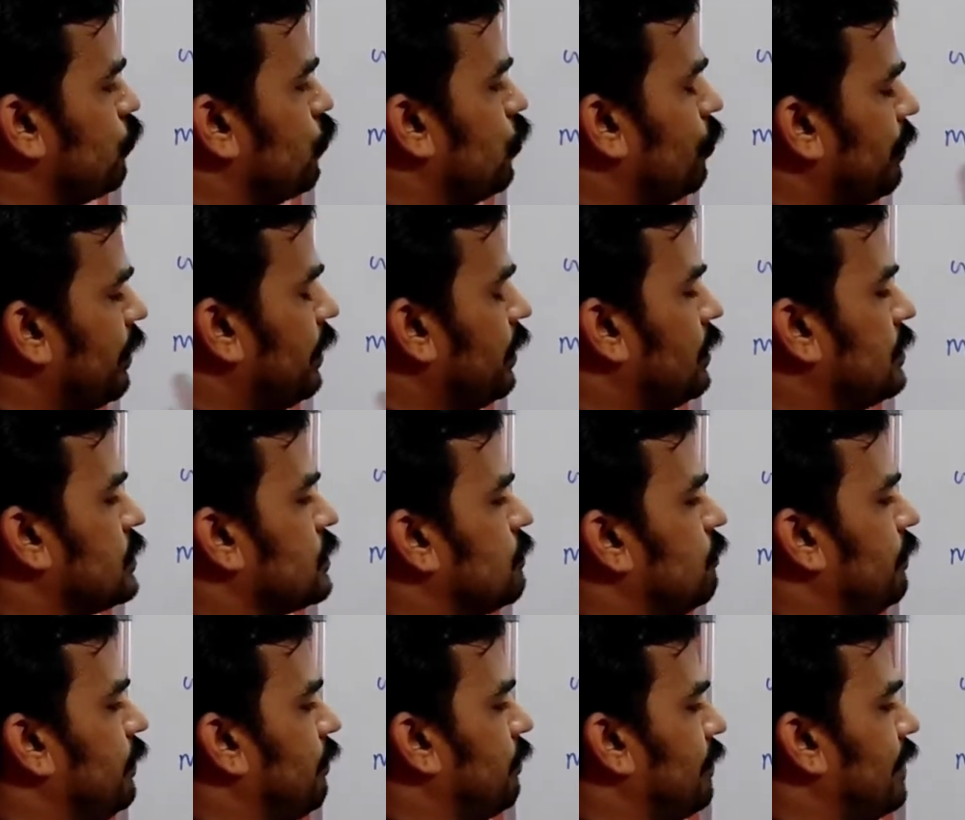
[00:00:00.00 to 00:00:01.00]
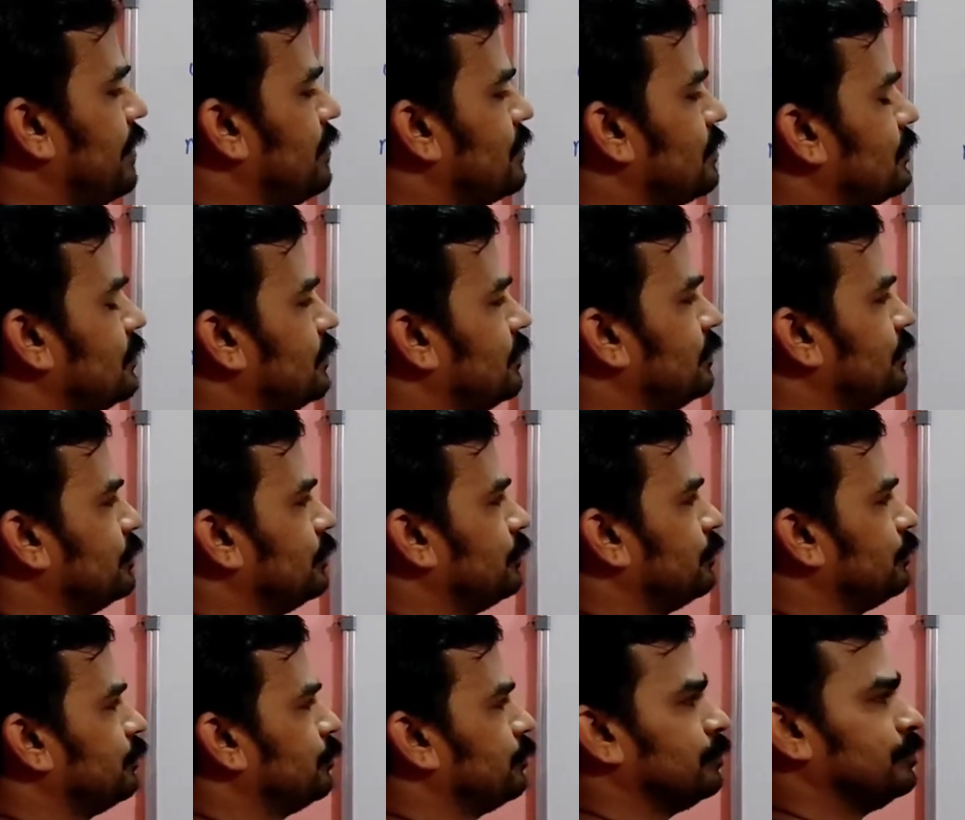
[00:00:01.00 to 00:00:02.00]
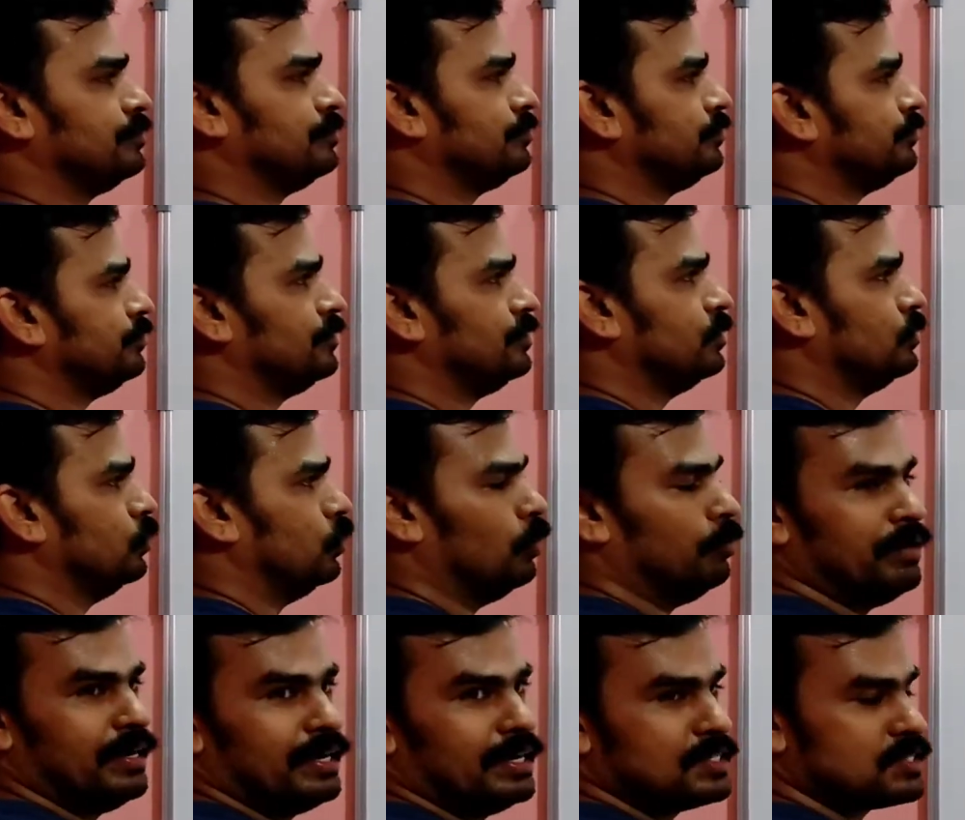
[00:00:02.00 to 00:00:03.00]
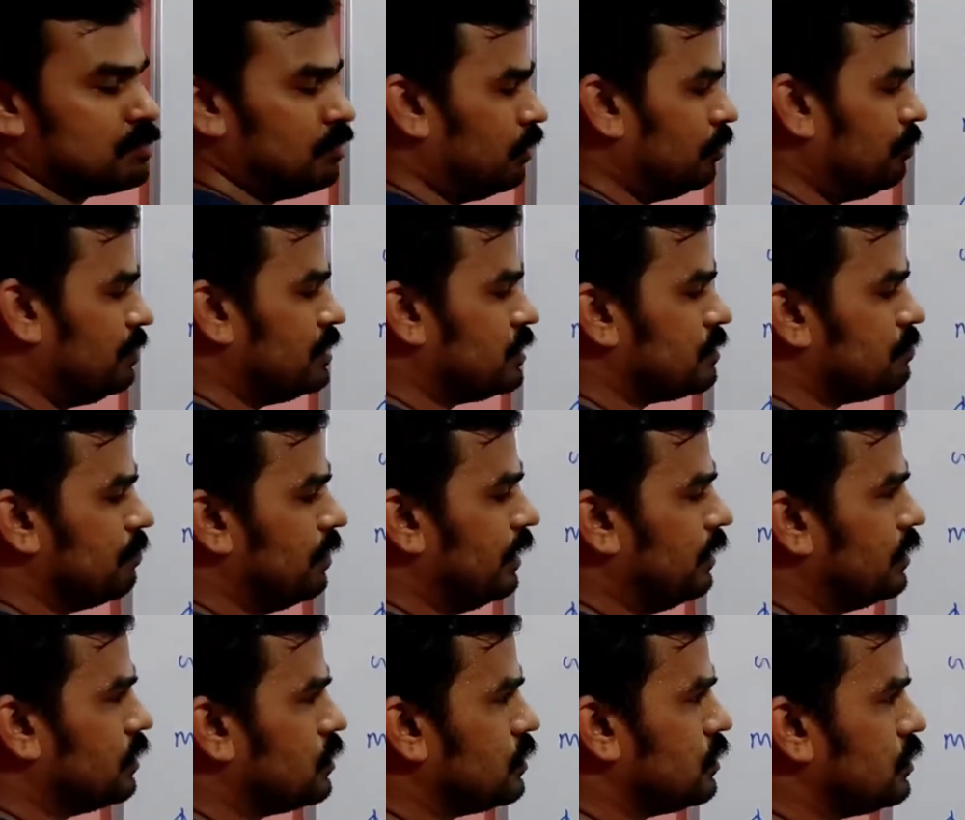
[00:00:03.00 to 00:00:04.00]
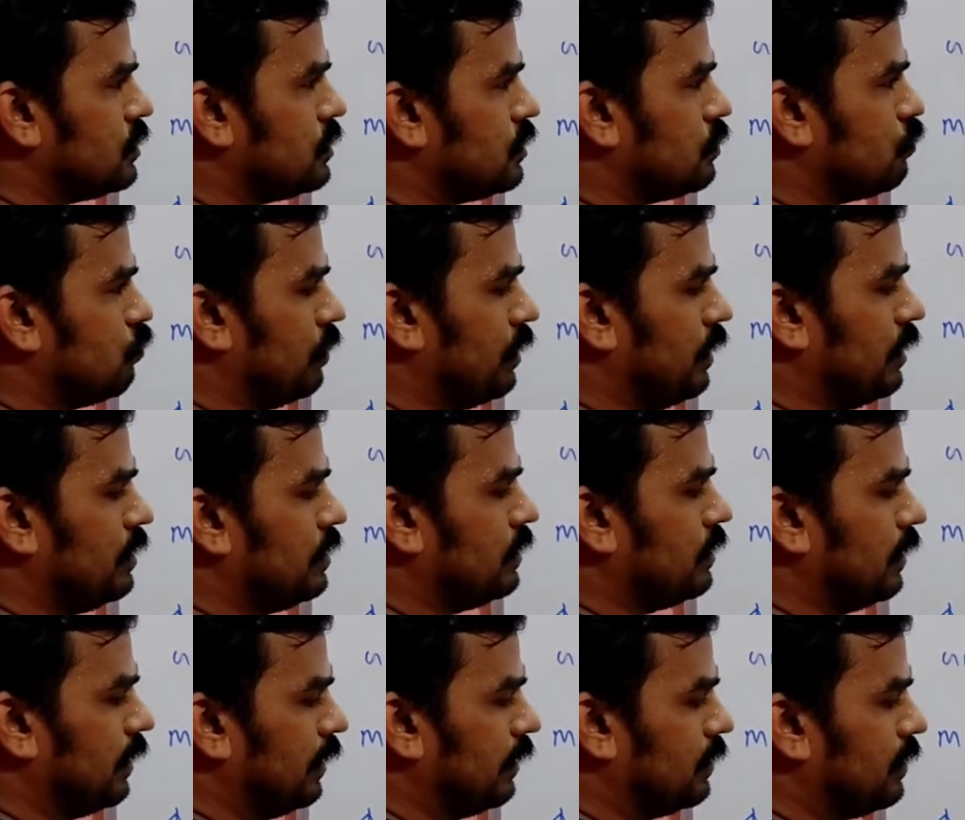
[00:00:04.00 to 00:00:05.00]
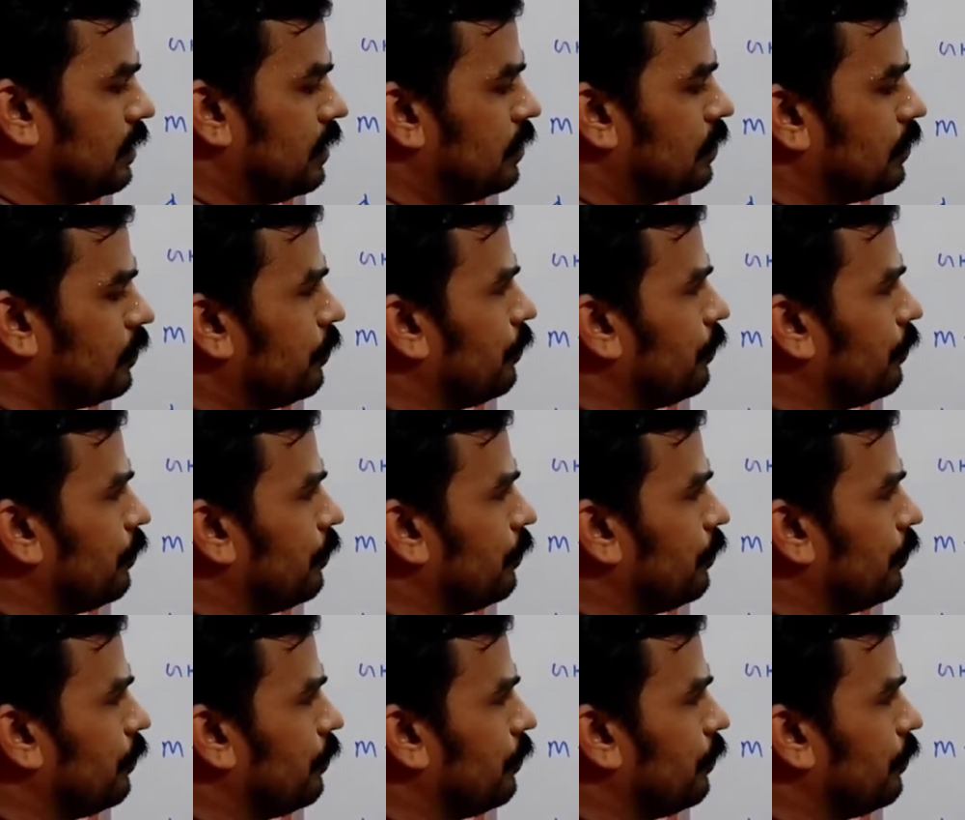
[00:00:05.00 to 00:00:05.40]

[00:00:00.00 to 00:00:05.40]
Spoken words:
Omega square, right? Omega square means minus 180, correct, na?